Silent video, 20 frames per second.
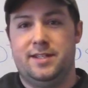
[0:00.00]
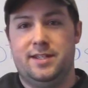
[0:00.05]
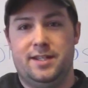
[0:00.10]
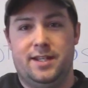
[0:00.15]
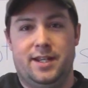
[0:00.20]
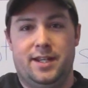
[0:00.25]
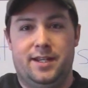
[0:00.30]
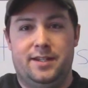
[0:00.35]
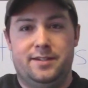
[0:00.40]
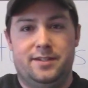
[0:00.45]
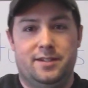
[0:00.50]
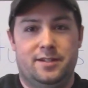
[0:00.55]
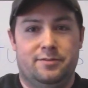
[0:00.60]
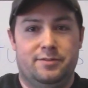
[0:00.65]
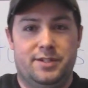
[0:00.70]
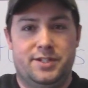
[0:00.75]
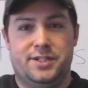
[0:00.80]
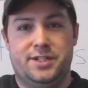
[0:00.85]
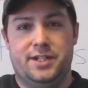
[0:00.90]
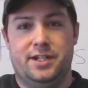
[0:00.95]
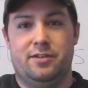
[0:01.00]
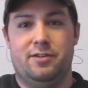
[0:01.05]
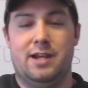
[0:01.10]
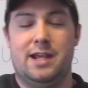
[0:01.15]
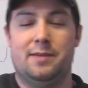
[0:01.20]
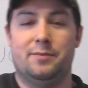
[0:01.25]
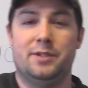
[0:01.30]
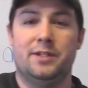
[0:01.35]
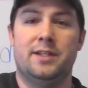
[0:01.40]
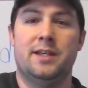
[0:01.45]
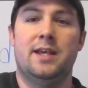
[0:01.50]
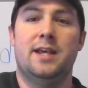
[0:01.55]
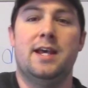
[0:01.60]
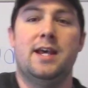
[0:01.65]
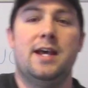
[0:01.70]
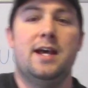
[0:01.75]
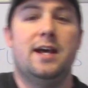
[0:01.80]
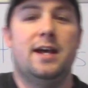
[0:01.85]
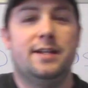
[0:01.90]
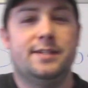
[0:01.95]
and reach in and grab it.
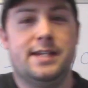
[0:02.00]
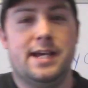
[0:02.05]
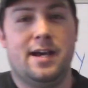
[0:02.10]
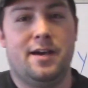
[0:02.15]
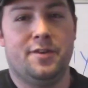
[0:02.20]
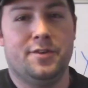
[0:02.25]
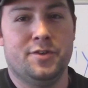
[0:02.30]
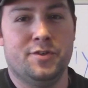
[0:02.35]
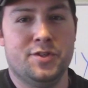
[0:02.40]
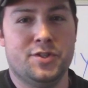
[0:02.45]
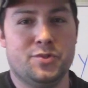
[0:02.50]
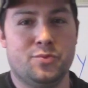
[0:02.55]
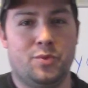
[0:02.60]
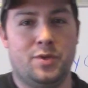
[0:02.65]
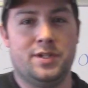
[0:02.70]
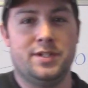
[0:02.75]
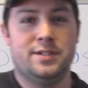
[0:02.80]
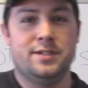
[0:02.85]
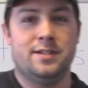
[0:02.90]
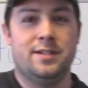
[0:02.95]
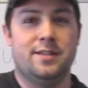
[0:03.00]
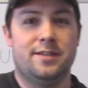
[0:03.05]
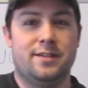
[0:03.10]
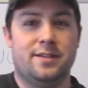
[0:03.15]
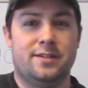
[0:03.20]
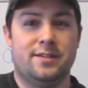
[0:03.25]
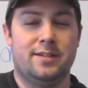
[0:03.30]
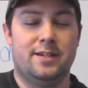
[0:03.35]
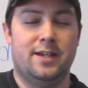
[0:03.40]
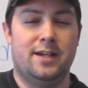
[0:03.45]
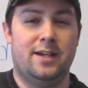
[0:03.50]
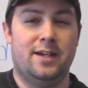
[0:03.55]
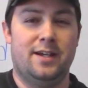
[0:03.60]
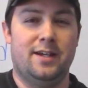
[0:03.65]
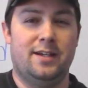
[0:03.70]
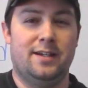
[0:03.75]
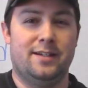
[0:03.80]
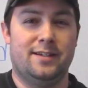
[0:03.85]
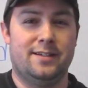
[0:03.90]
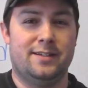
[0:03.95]
Now, there is one
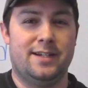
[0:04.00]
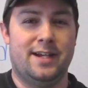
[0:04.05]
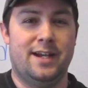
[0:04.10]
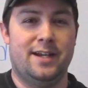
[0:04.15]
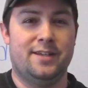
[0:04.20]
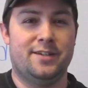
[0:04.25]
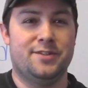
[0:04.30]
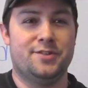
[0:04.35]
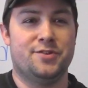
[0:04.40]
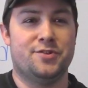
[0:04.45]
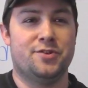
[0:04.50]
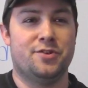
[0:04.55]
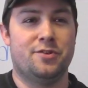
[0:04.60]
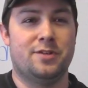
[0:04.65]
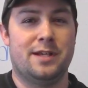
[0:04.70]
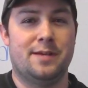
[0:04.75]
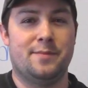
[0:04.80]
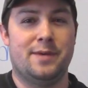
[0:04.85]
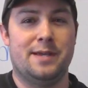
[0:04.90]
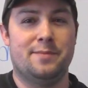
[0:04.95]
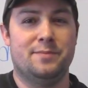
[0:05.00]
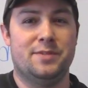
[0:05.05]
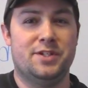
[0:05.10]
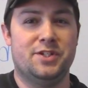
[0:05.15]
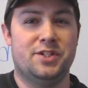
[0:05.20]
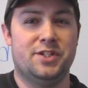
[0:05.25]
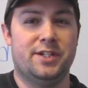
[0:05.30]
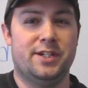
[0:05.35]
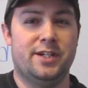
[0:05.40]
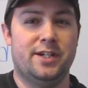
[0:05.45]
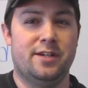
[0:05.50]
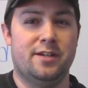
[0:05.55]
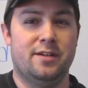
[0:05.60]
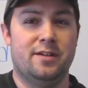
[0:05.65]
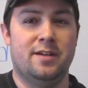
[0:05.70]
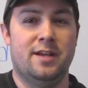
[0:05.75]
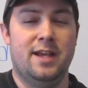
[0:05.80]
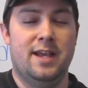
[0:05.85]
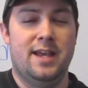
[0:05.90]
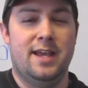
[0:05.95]
kind of concern I might mention
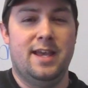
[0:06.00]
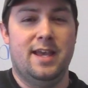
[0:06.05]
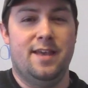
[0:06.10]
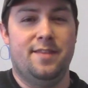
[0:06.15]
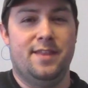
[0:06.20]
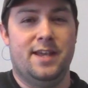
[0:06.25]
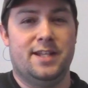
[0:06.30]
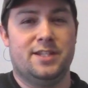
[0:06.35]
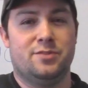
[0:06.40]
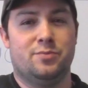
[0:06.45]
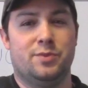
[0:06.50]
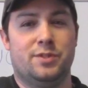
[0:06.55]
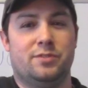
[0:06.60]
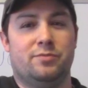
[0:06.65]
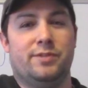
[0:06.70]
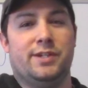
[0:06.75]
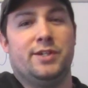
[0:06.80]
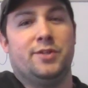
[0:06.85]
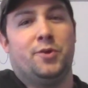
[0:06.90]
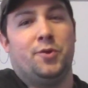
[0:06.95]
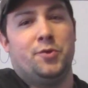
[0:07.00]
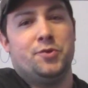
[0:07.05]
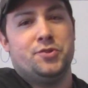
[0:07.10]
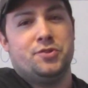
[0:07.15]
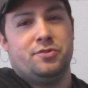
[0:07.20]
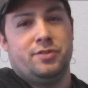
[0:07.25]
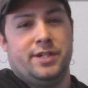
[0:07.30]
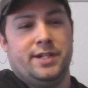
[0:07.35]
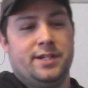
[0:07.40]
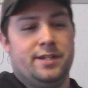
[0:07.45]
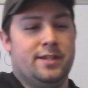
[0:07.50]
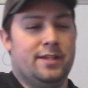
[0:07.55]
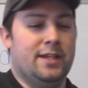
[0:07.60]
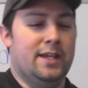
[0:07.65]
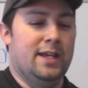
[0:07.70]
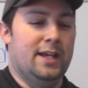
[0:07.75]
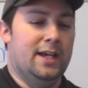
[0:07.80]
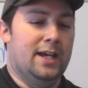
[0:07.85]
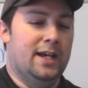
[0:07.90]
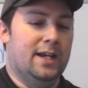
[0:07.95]
here, and that's with reholstering.
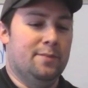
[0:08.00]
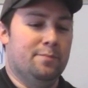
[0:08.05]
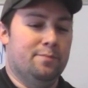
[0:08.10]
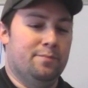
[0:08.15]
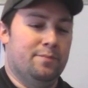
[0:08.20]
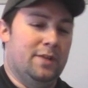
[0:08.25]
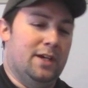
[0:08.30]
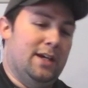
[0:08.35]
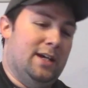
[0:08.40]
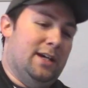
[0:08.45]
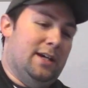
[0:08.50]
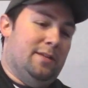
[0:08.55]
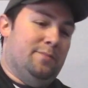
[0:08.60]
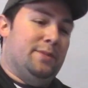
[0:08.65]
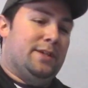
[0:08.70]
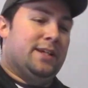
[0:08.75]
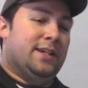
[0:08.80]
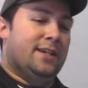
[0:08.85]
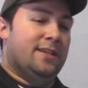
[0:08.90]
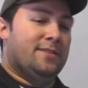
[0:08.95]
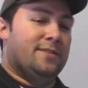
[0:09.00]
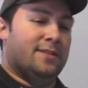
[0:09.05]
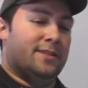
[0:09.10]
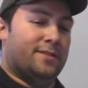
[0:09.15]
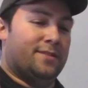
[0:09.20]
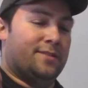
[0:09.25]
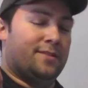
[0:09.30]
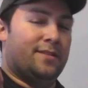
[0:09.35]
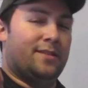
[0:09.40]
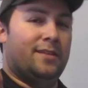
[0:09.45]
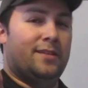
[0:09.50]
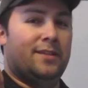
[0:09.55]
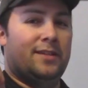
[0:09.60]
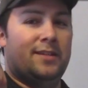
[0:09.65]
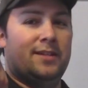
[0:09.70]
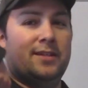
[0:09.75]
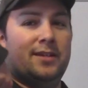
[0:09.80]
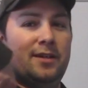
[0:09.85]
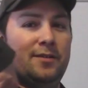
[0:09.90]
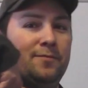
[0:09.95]
Because it's
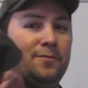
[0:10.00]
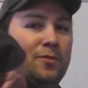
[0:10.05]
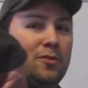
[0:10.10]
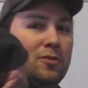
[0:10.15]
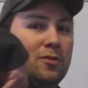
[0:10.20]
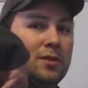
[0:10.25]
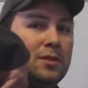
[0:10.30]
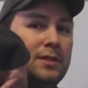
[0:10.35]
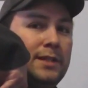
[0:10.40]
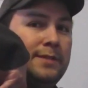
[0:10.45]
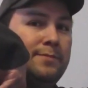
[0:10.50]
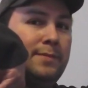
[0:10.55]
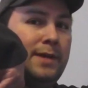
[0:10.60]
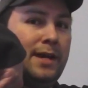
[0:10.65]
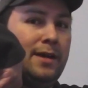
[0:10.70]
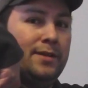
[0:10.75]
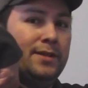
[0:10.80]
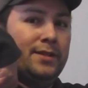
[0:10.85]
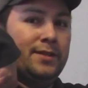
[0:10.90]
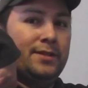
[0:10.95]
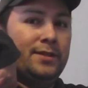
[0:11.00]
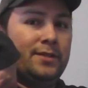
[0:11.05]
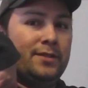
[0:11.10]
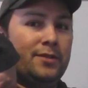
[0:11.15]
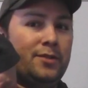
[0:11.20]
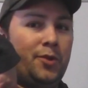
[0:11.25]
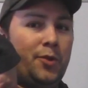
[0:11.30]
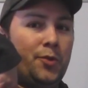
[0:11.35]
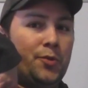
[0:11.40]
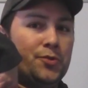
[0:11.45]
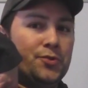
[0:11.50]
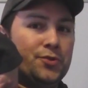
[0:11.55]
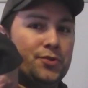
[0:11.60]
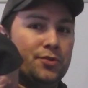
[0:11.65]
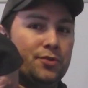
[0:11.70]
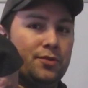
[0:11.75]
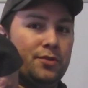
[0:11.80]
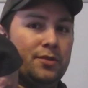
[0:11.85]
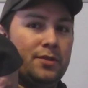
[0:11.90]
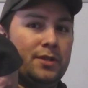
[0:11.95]
a vertically mounted
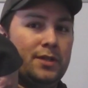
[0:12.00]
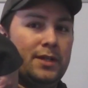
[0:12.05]
holster,